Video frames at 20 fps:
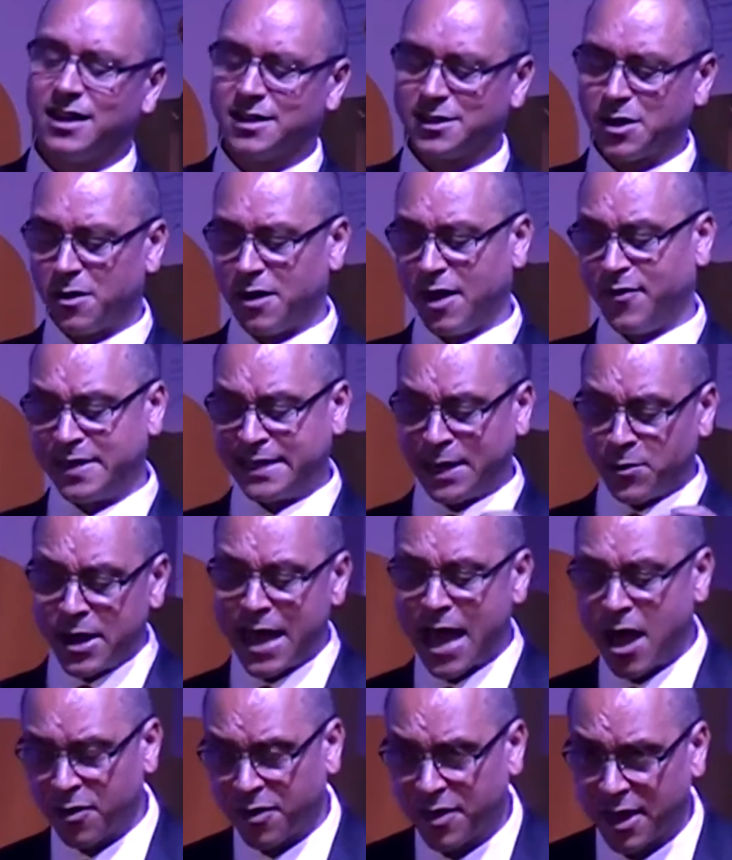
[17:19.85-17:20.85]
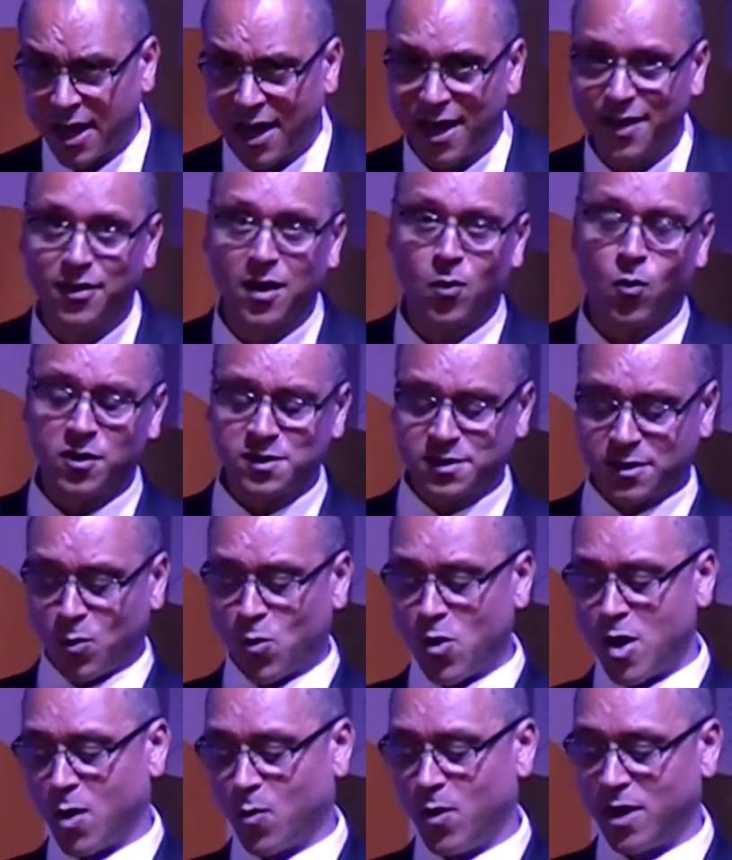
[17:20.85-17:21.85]
So if there's anyone out there that wants to
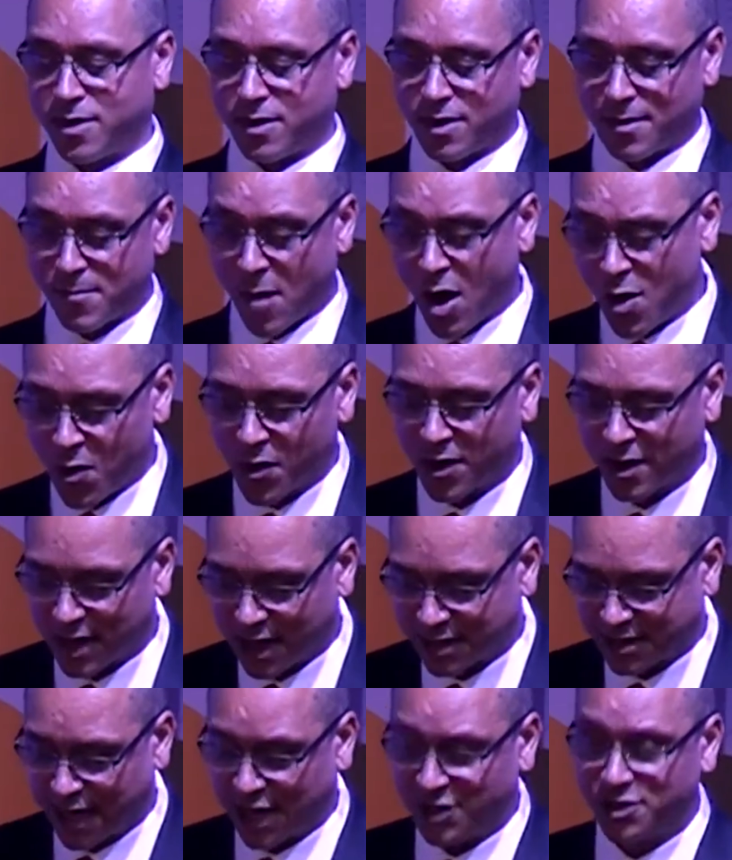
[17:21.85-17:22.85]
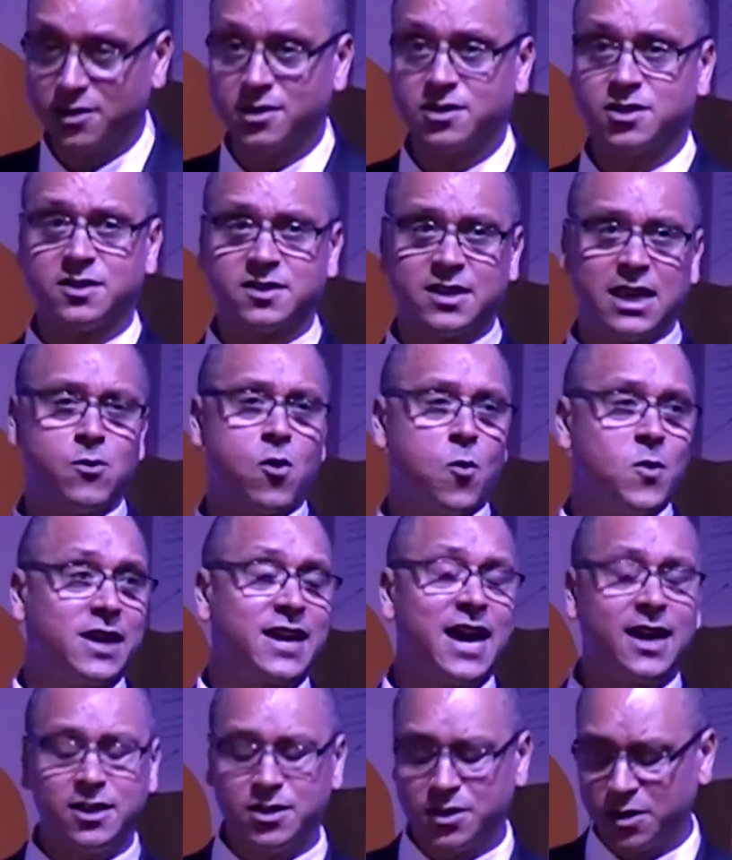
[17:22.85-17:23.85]
work with my organisation to see what we
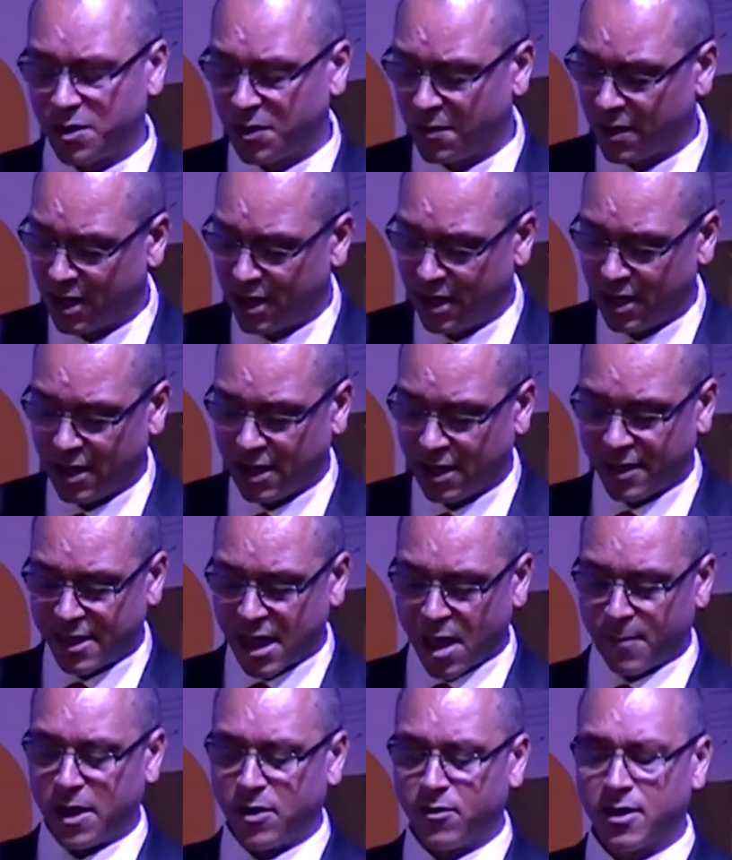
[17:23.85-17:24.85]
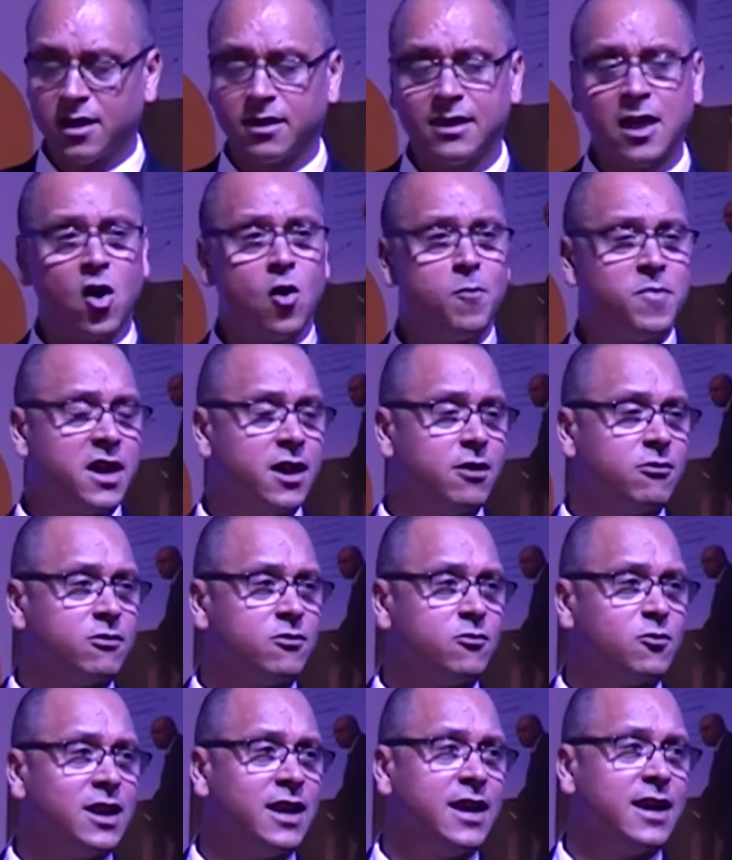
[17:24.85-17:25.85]
can do, that would be
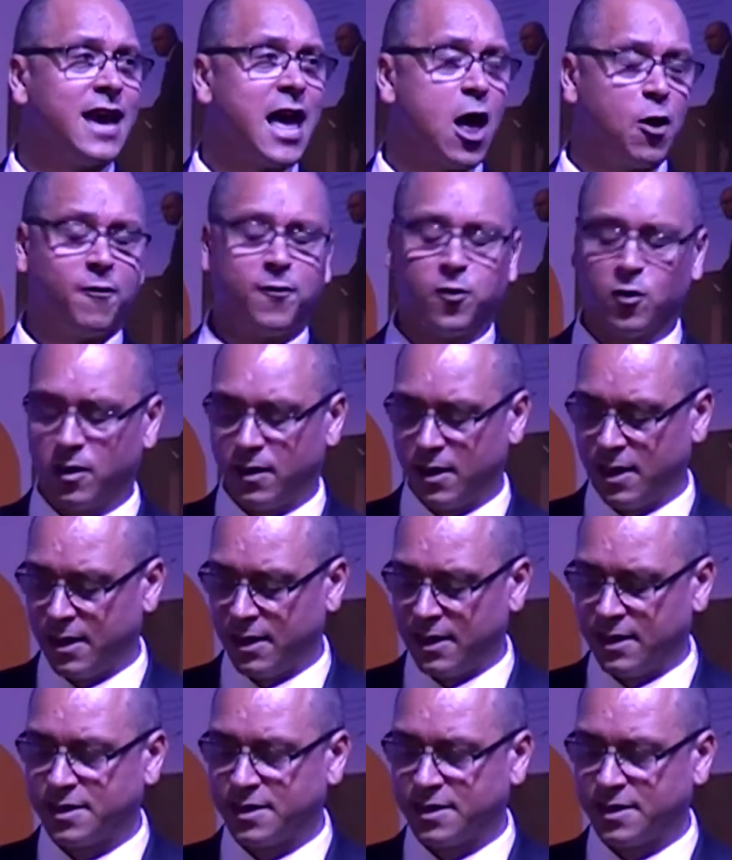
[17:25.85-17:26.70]
really helpful.